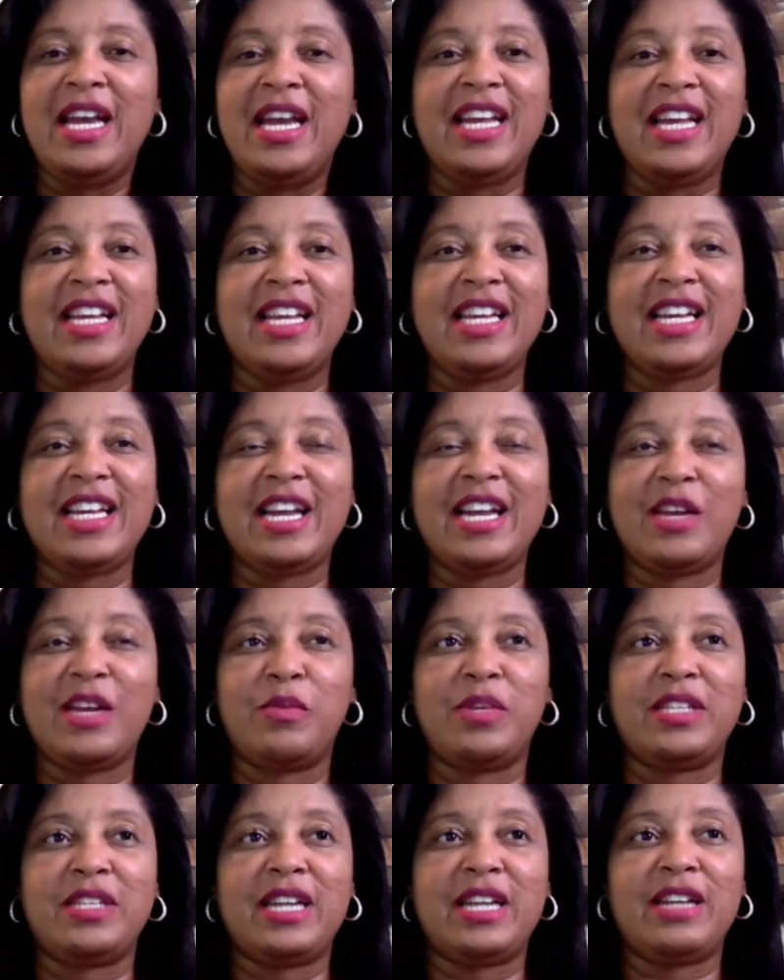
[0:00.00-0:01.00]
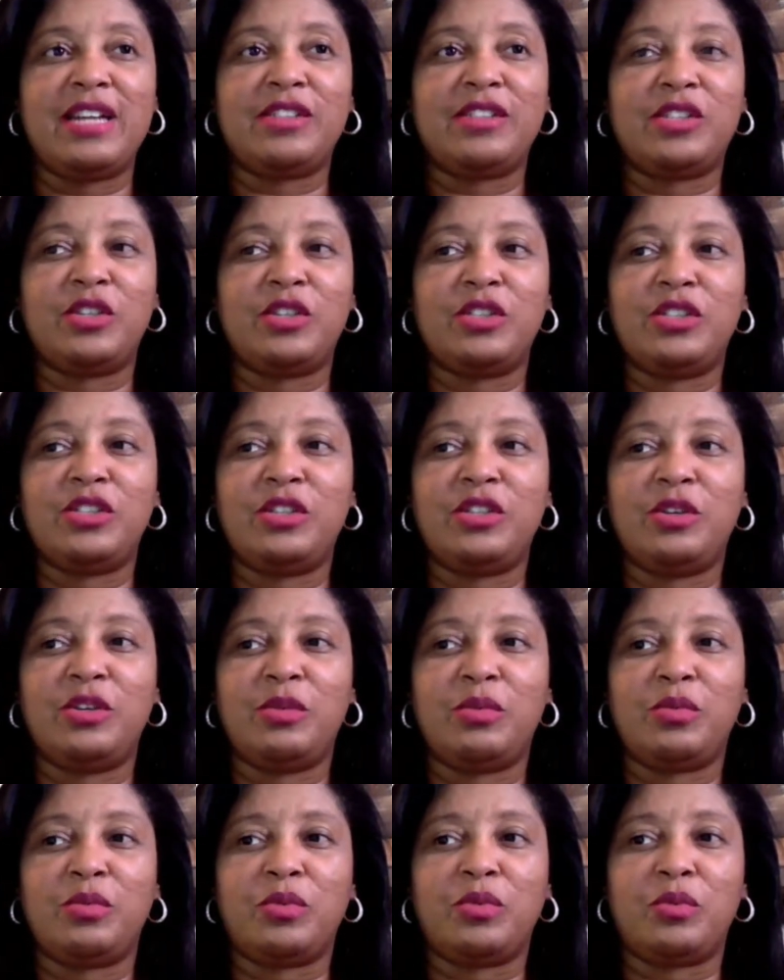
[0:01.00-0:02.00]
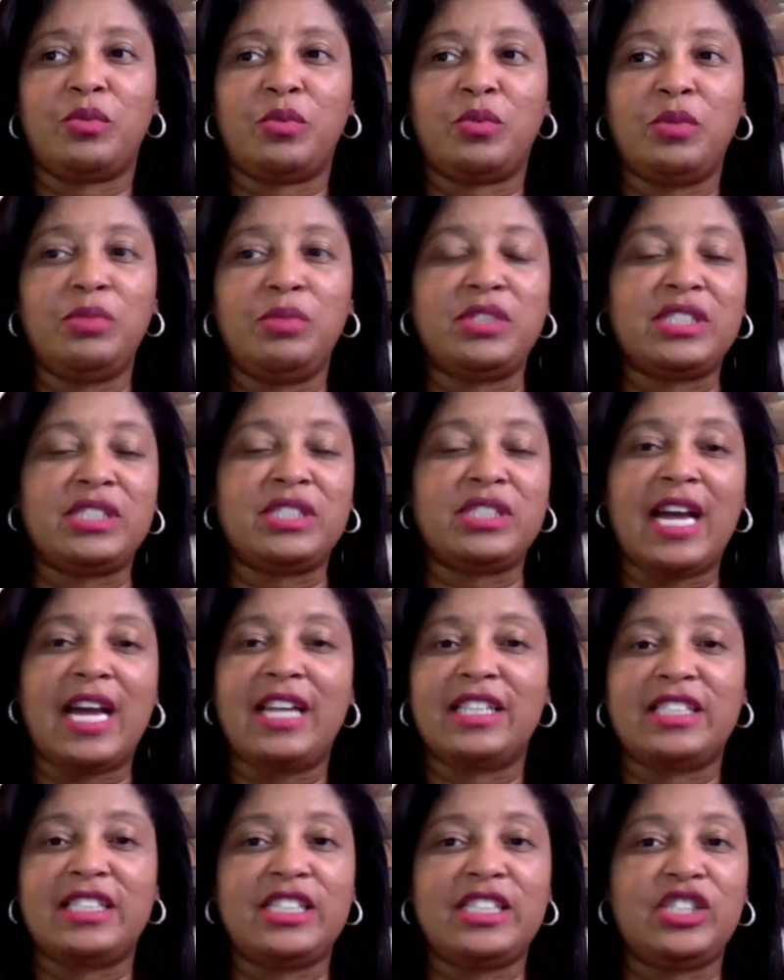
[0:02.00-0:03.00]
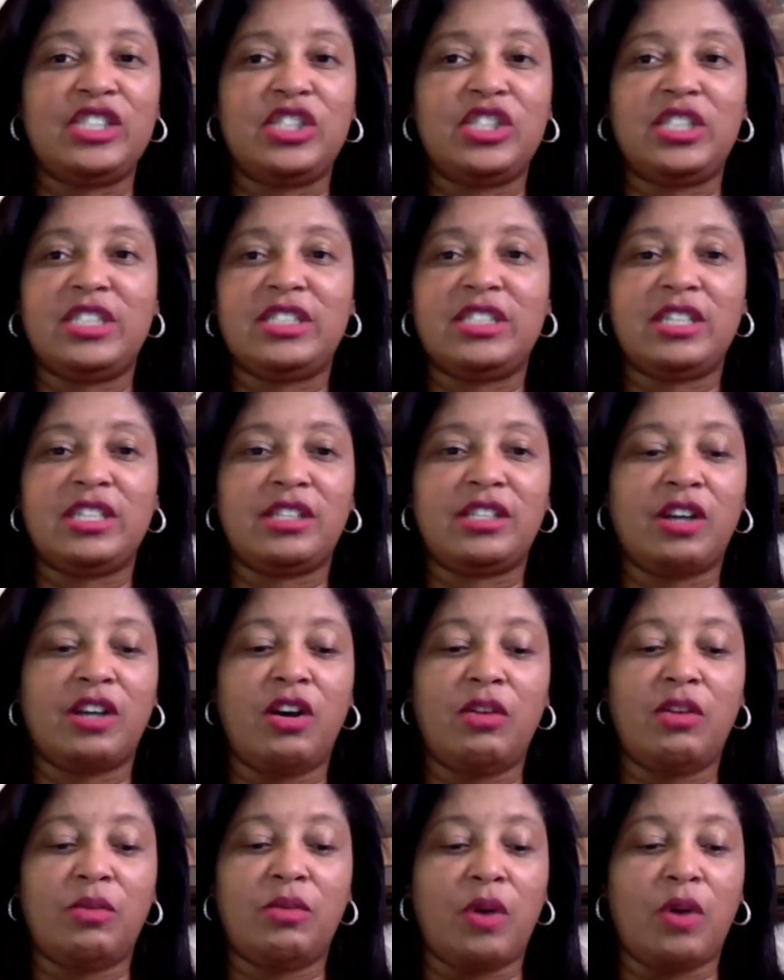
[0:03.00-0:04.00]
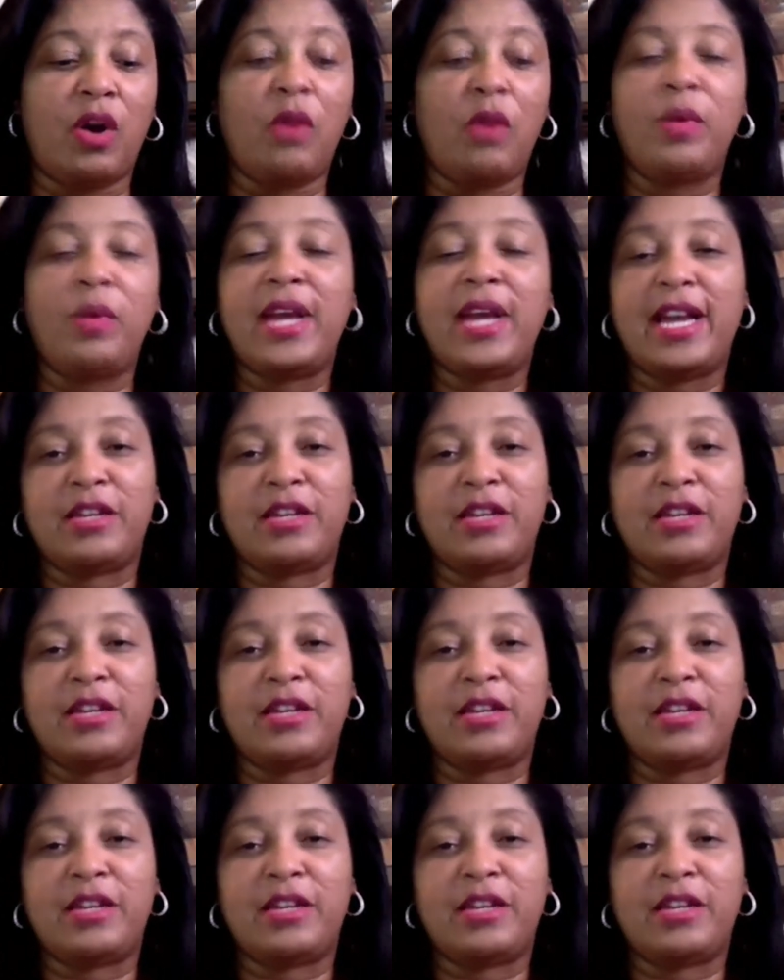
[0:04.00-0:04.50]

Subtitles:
and it kind of went down. So, you know, we was kind of teaching each other. All we had to